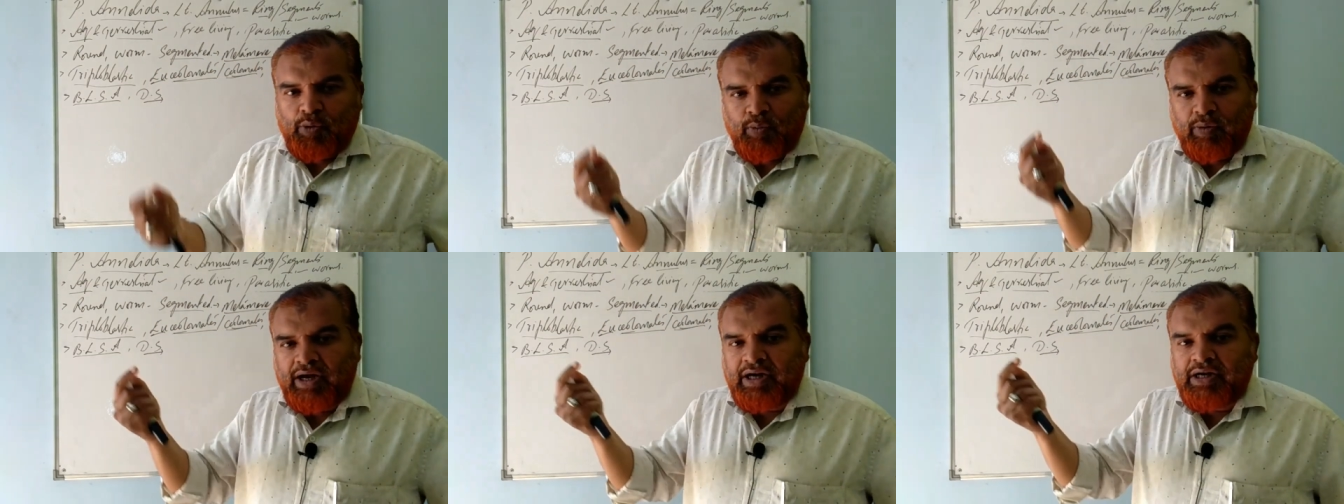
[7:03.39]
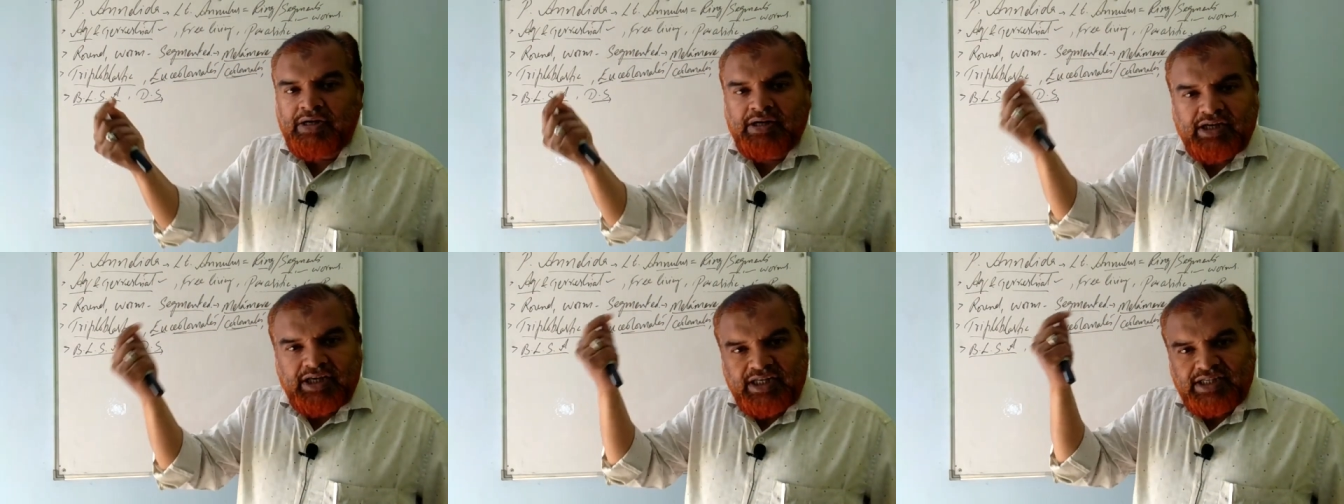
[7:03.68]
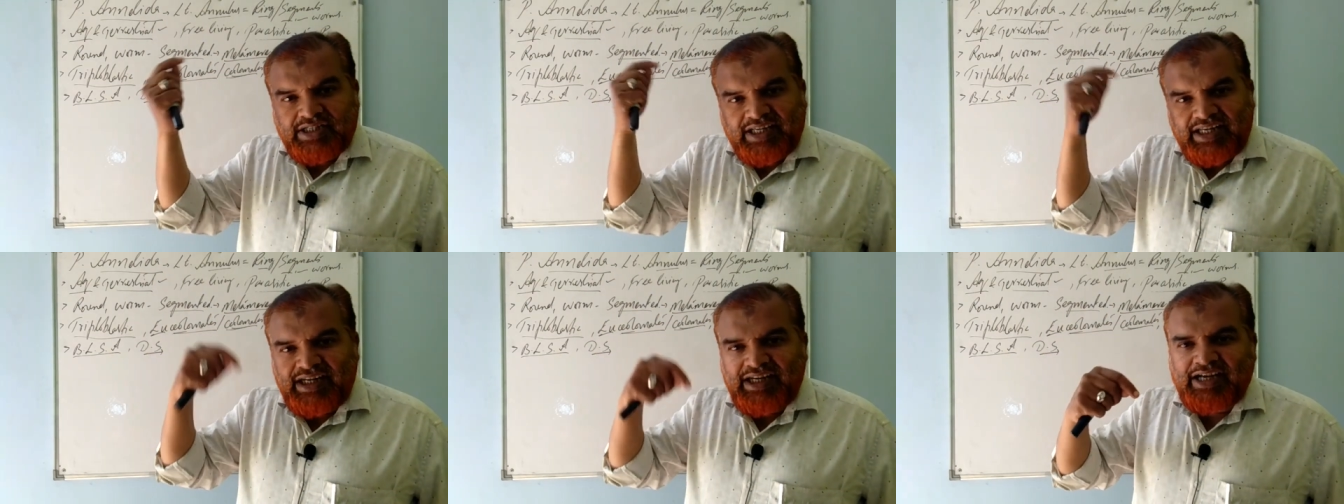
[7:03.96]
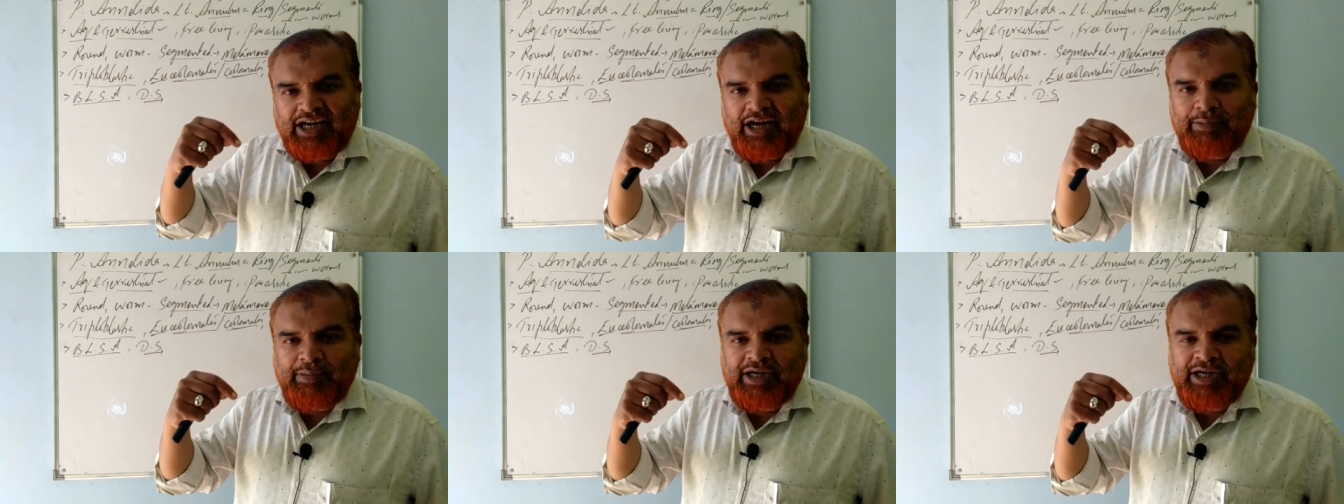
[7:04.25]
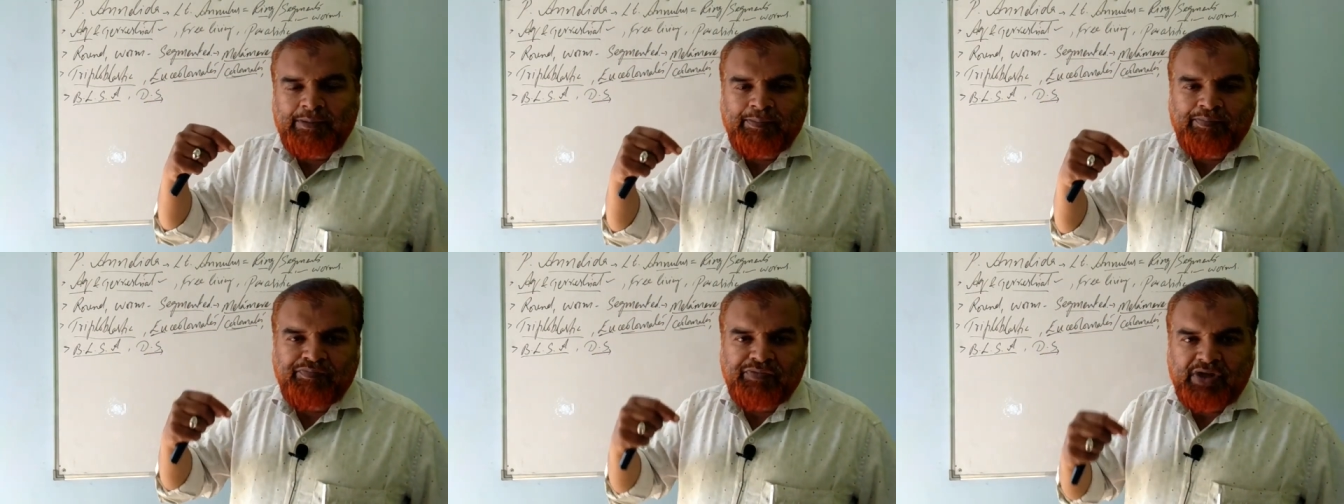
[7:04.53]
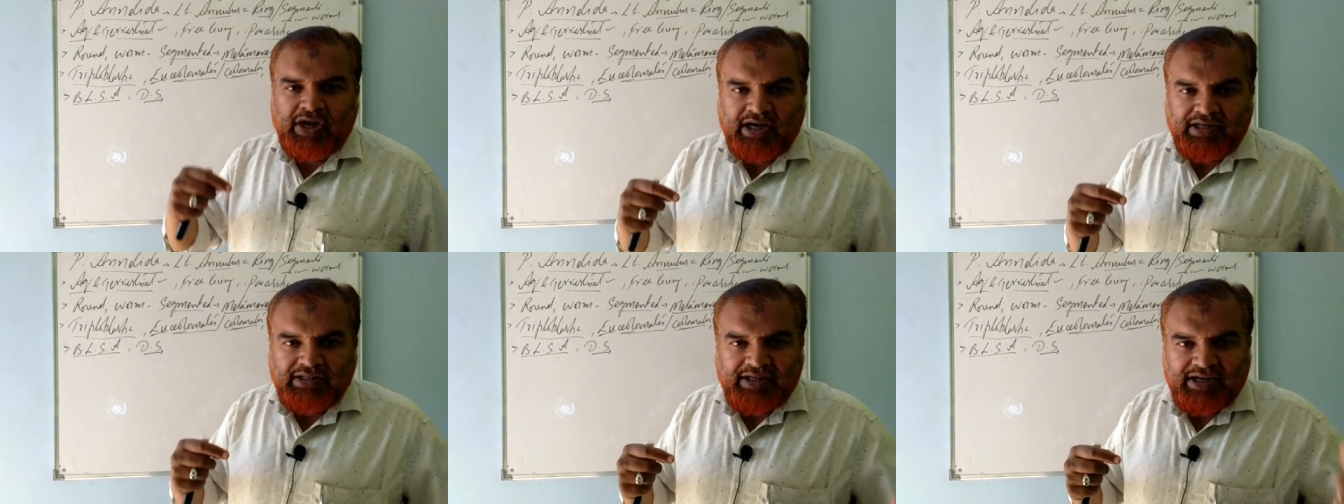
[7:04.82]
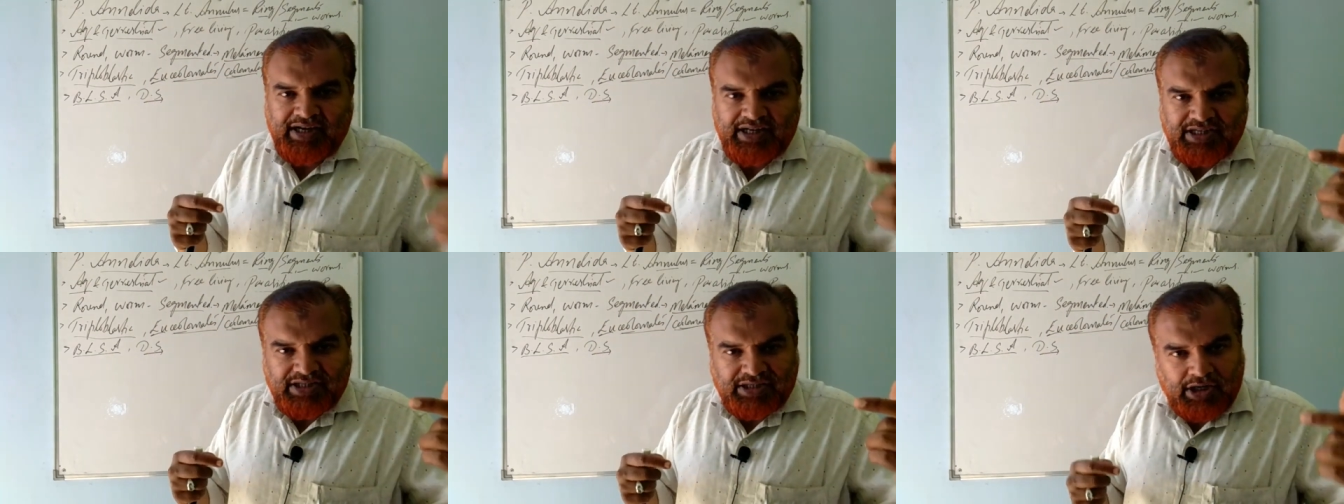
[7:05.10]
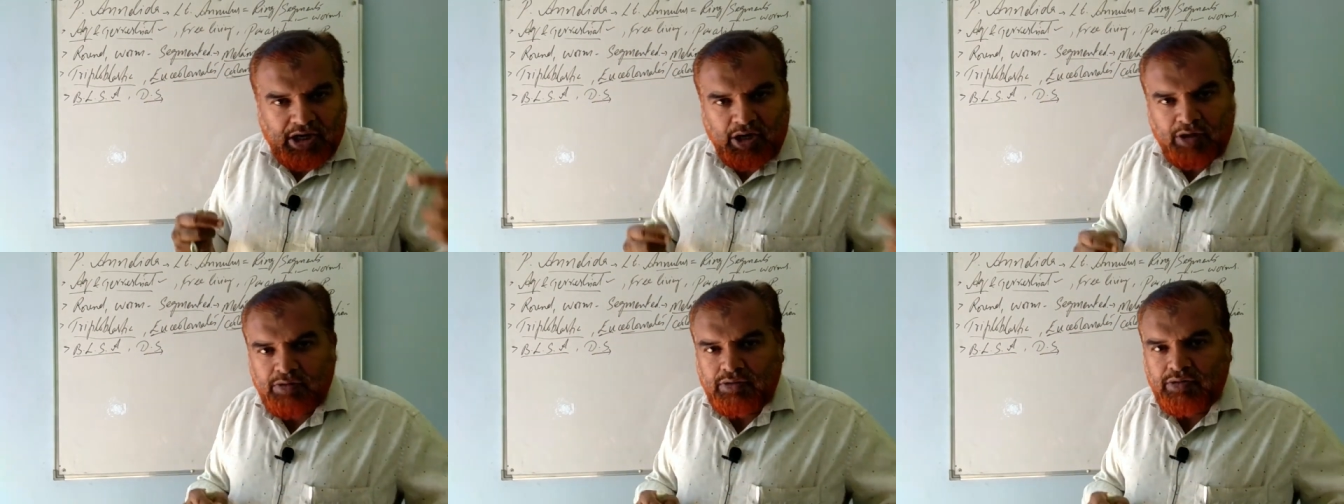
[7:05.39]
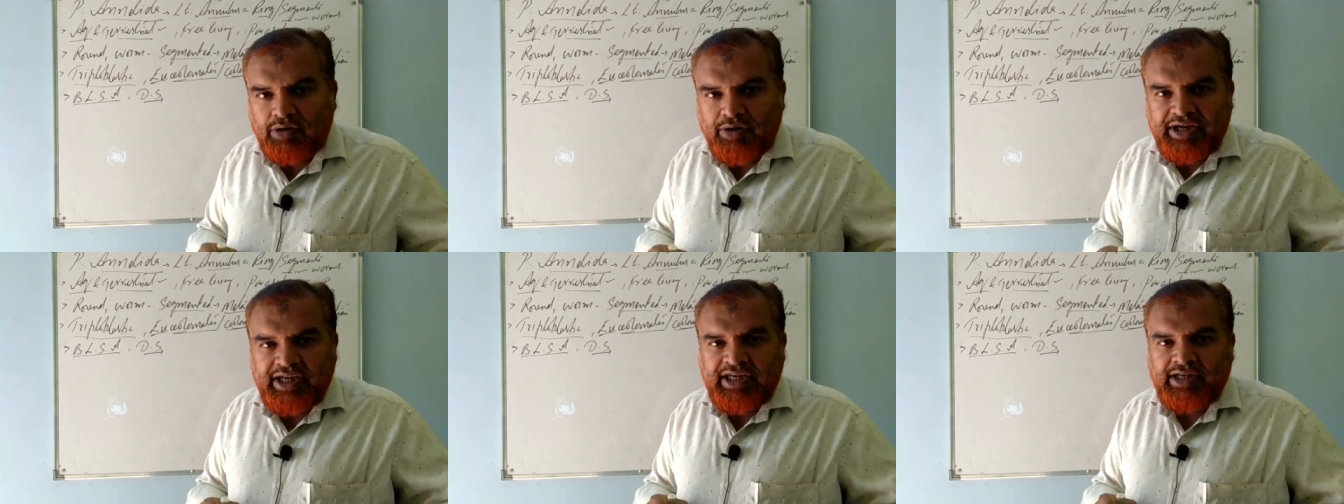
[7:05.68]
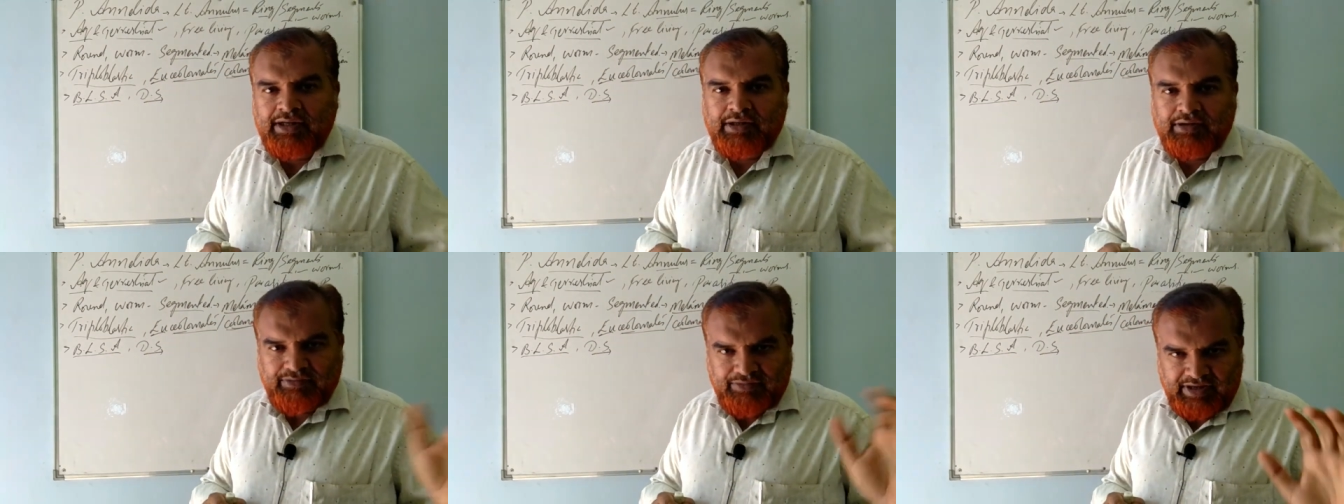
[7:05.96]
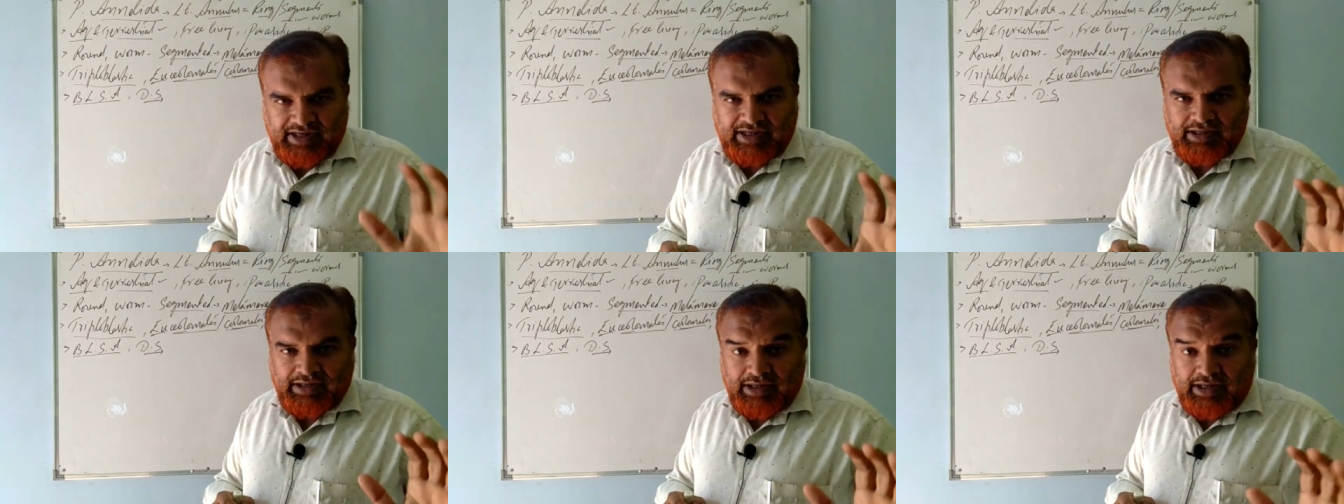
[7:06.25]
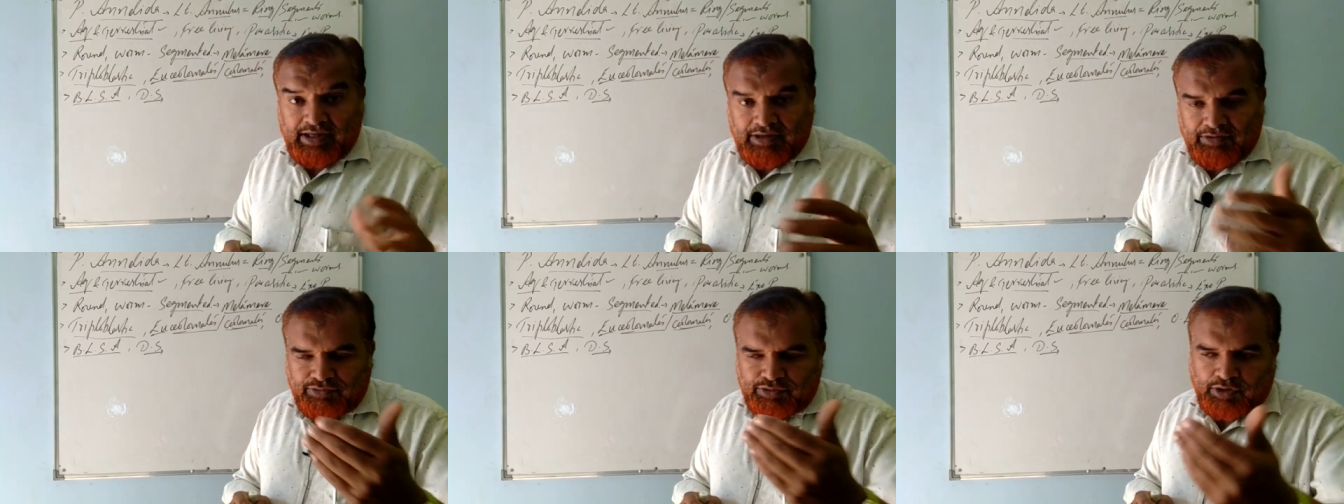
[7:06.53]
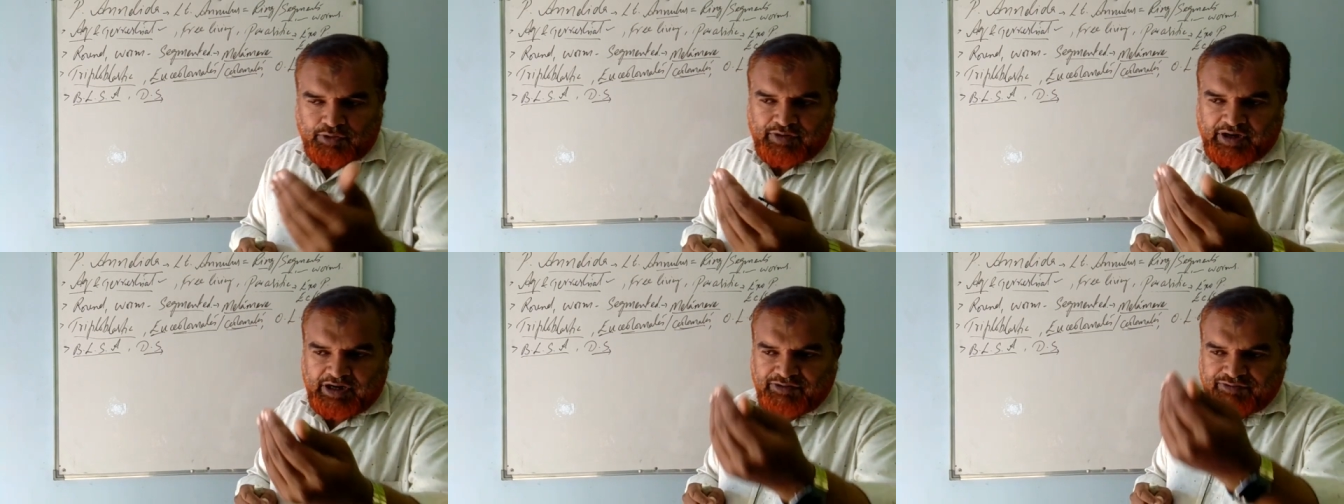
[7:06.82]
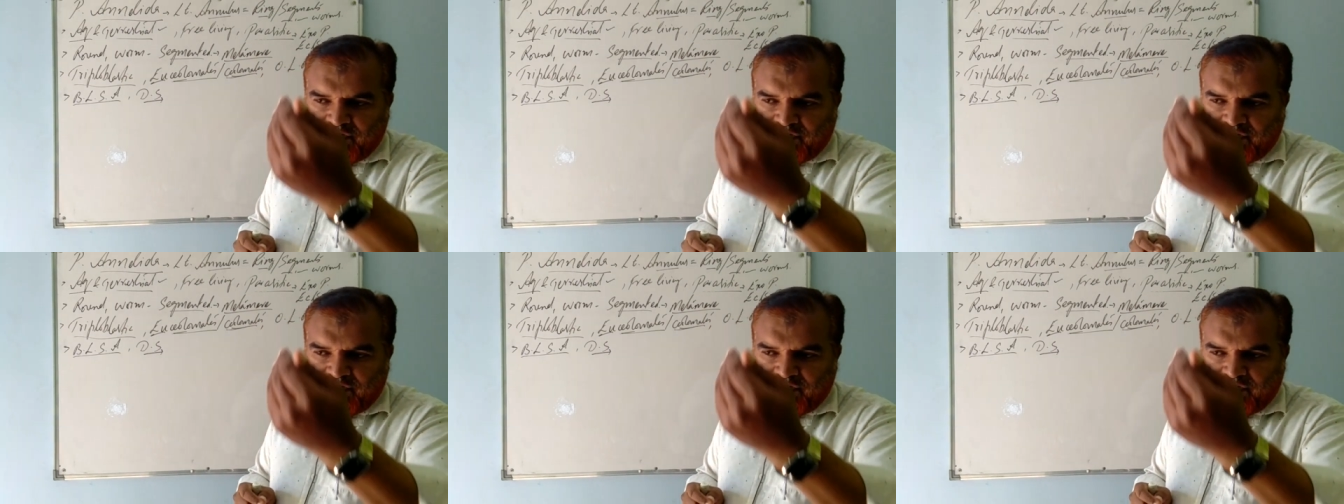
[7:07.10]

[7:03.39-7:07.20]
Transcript: one is incoming, other is outgoing, right? So one